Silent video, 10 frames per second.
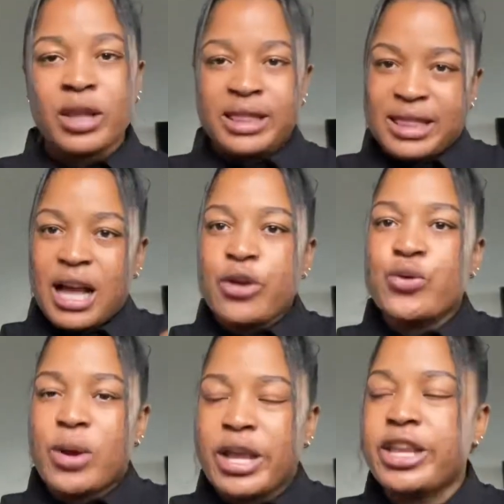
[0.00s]
Now
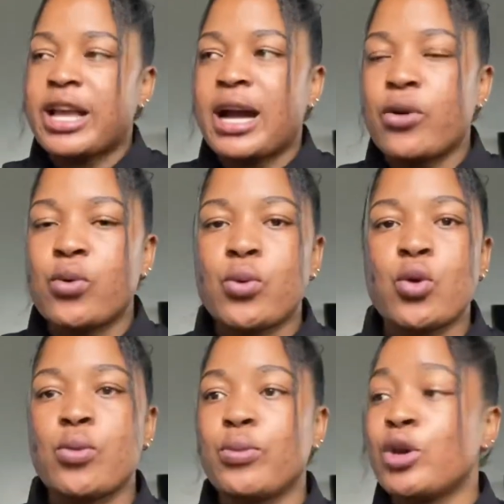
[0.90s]
you are in your own
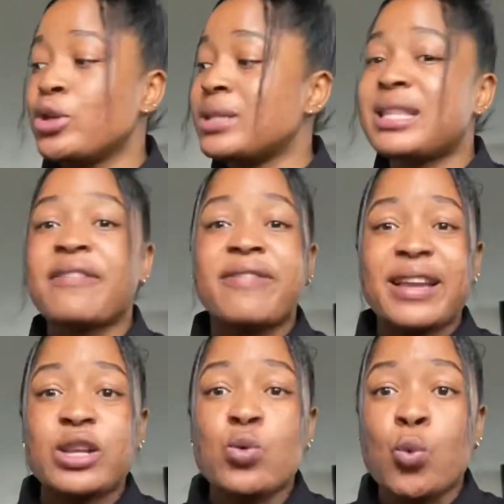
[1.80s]
home, you start
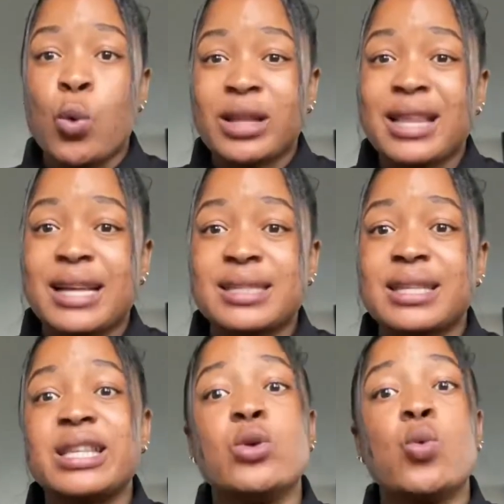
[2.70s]
finding waters
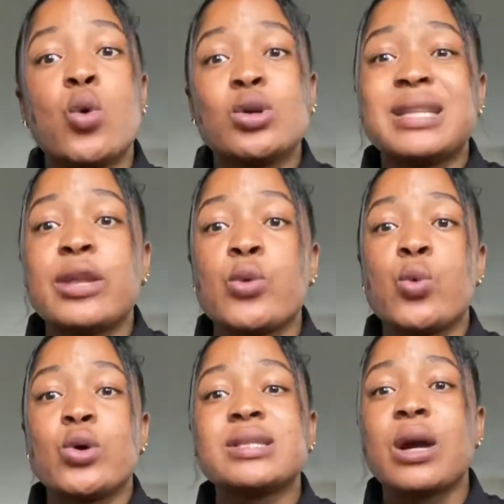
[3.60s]
in the walls, that the
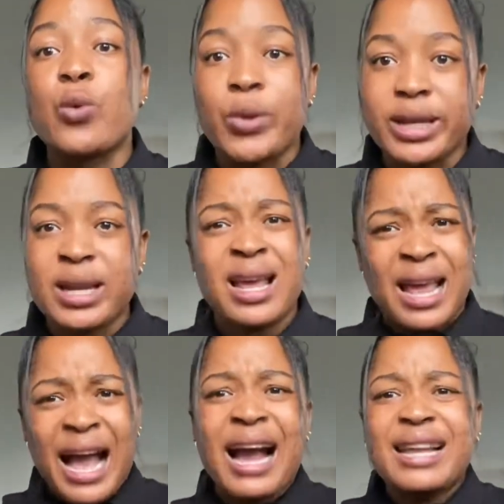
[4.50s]
walls are wet.
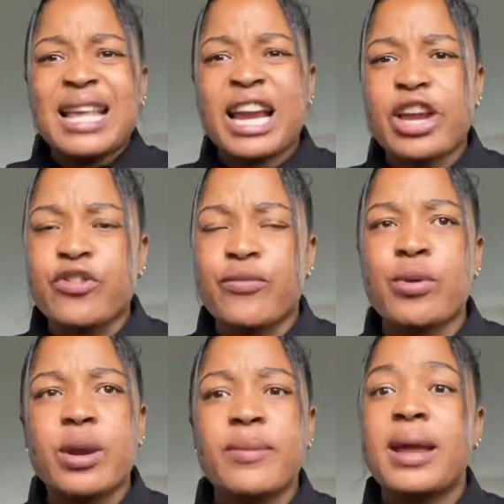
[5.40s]
I had that kind of
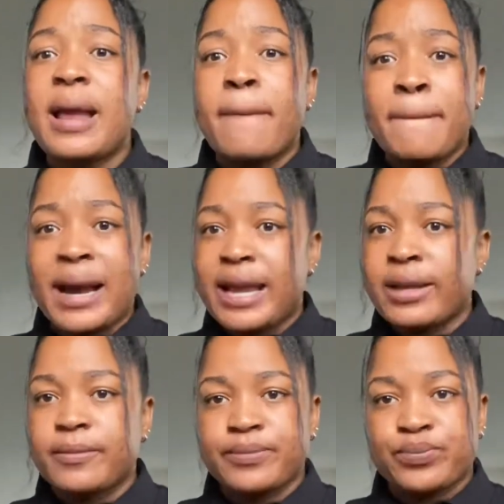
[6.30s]
problem.
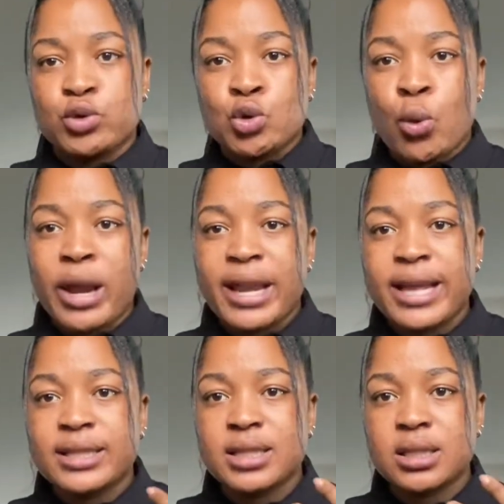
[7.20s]
My
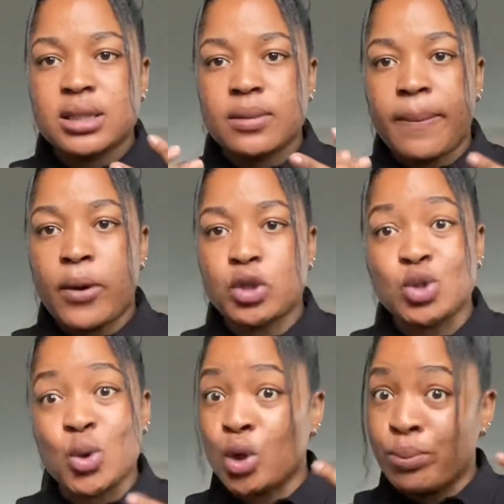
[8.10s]
toilets pot
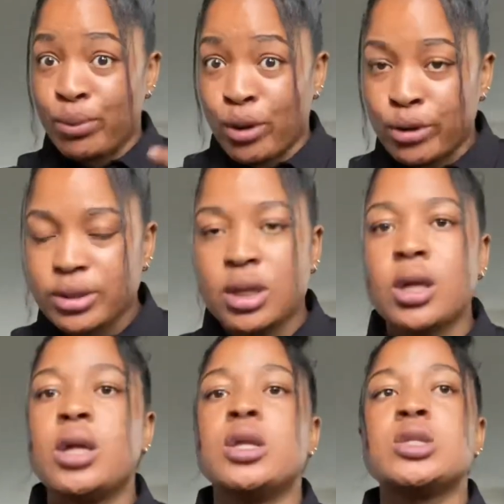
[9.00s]
got blocked,
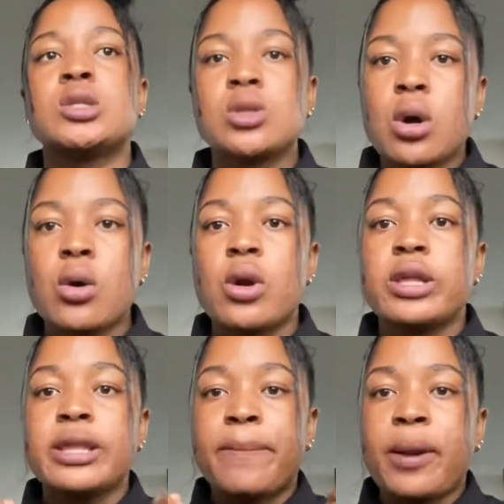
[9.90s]
so
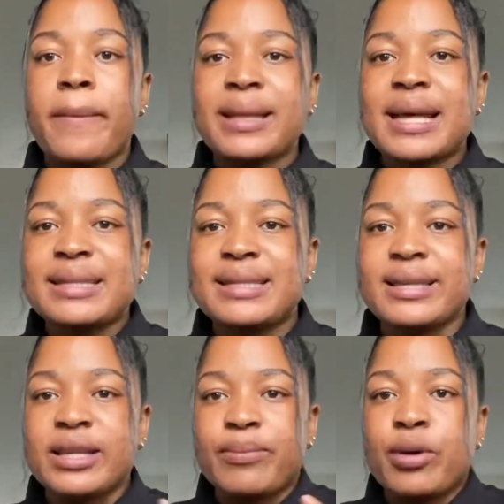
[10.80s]
the plumber that
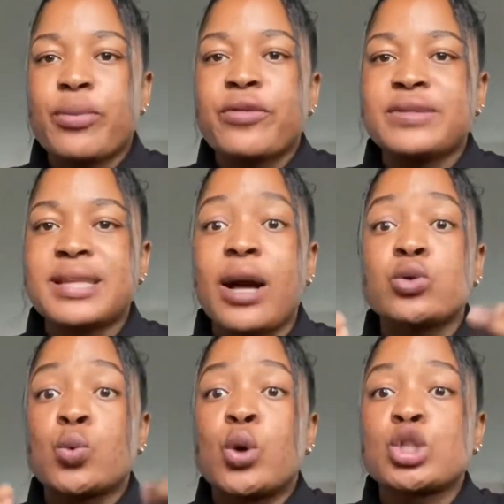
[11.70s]
did the plumbing of this
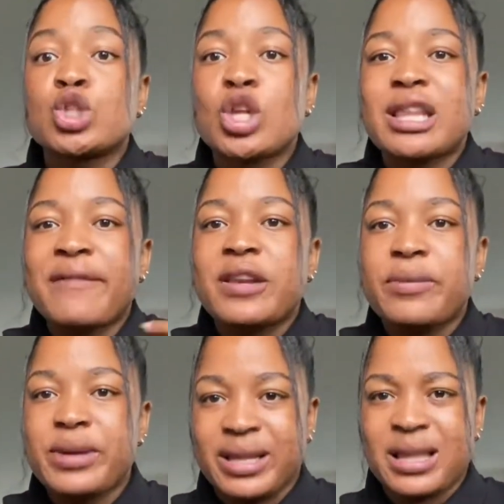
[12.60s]
house was not
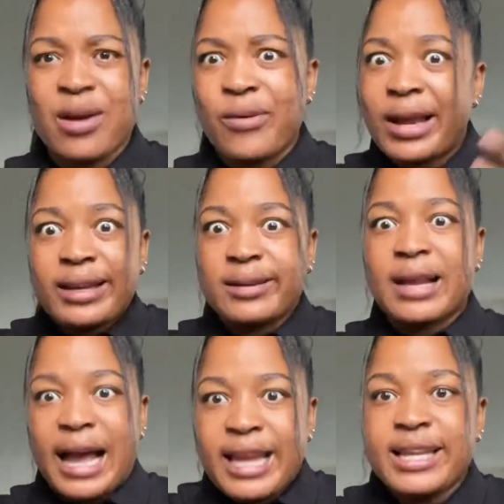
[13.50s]
available in town and
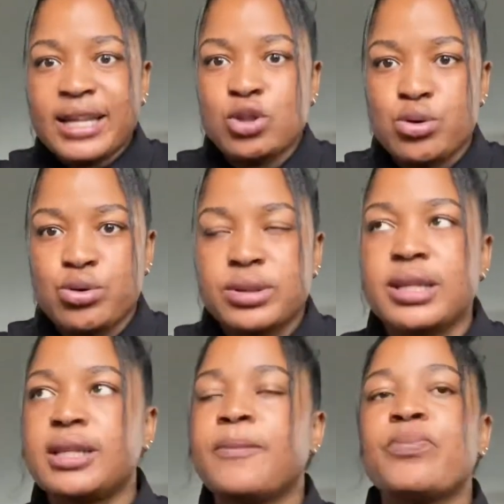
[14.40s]
I needed to use
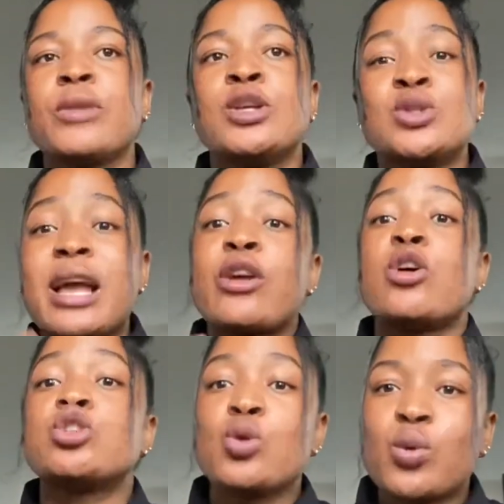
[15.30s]
it, so I
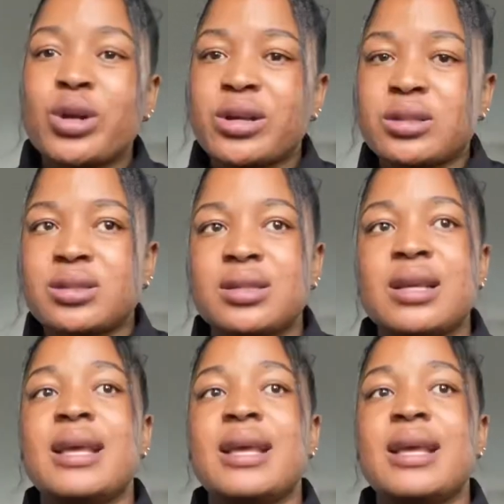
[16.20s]
called someone else.